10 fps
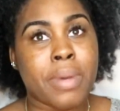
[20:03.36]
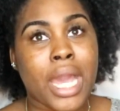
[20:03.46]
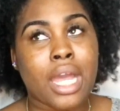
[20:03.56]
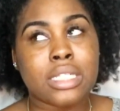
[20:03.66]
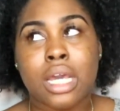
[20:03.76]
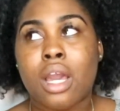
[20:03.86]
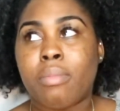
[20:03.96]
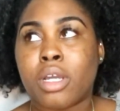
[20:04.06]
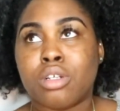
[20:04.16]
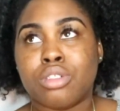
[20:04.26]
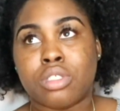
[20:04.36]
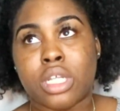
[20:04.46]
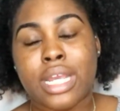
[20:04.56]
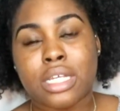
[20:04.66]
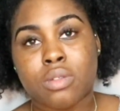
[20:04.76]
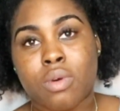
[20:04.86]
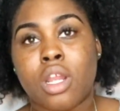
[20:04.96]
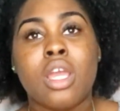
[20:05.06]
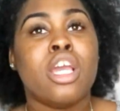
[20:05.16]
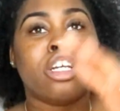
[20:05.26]
bad, how am I gonna do the next
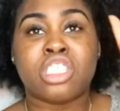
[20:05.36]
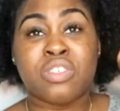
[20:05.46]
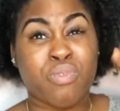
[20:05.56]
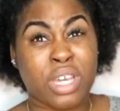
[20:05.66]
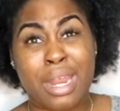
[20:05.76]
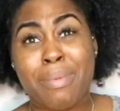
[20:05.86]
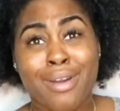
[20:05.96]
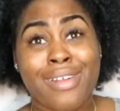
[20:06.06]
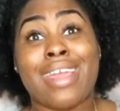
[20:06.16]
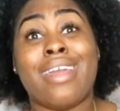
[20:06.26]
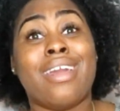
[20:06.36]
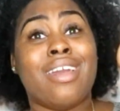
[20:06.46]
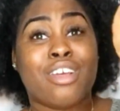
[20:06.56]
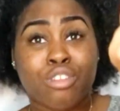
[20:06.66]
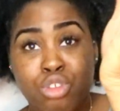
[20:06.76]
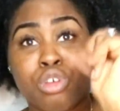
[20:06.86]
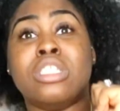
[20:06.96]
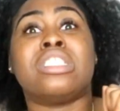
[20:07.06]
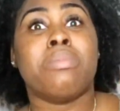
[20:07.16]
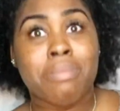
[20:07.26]
one? Just forget about it,
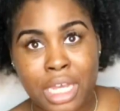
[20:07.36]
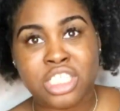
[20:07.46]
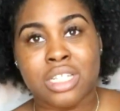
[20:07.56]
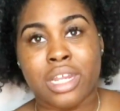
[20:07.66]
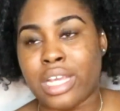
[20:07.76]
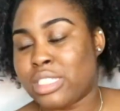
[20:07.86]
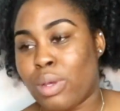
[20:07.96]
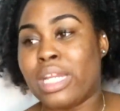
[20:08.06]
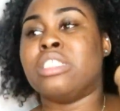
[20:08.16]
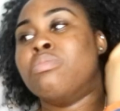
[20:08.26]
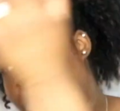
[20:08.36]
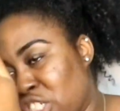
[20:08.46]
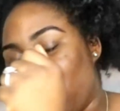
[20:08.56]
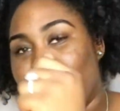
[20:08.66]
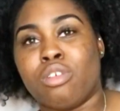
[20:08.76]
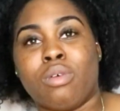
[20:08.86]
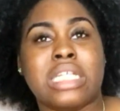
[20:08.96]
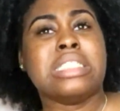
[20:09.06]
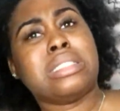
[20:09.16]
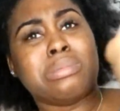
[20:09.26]
smash the next one and smash the other one
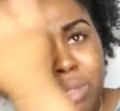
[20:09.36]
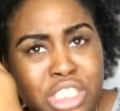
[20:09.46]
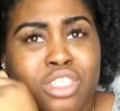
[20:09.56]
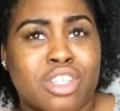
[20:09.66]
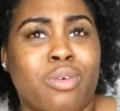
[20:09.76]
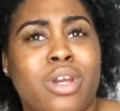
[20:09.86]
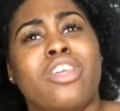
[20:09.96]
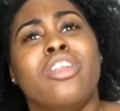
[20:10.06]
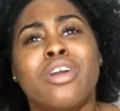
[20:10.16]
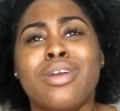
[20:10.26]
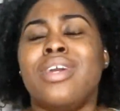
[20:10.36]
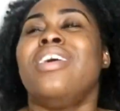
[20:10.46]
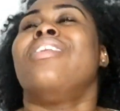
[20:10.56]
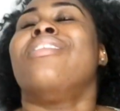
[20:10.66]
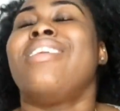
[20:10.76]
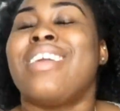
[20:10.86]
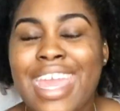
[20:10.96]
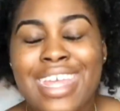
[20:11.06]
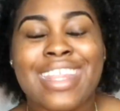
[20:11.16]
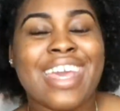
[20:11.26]
and smash the other one, you know,
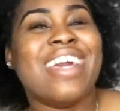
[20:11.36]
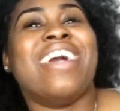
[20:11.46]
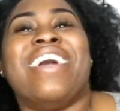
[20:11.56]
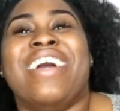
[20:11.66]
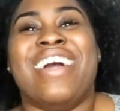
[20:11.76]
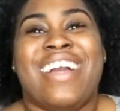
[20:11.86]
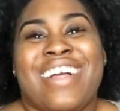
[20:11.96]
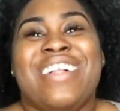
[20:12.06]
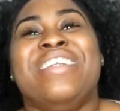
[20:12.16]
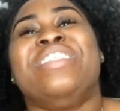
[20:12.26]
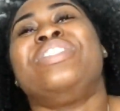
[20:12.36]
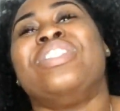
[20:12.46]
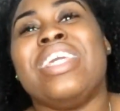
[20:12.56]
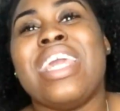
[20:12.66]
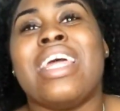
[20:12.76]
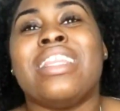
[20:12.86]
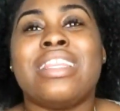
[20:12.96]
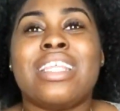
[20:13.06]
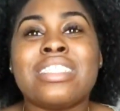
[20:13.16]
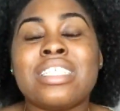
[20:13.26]
get in there. So yeah,
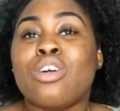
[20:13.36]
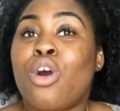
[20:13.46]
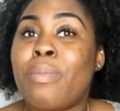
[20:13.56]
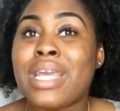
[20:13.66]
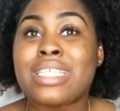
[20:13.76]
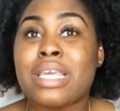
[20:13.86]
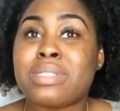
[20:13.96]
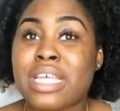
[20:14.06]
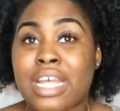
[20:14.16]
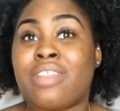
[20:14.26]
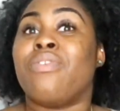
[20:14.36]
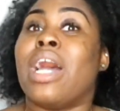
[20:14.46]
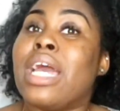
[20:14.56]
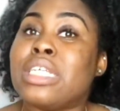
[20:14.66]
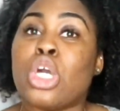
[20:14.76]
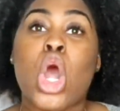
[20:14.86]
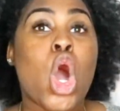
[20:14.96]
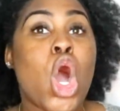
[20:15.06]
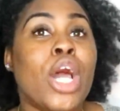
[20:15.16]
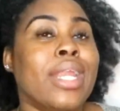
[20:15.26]
this is all my tips and advice
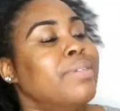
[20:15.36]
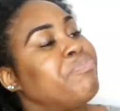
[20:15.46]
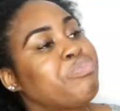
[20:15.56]
on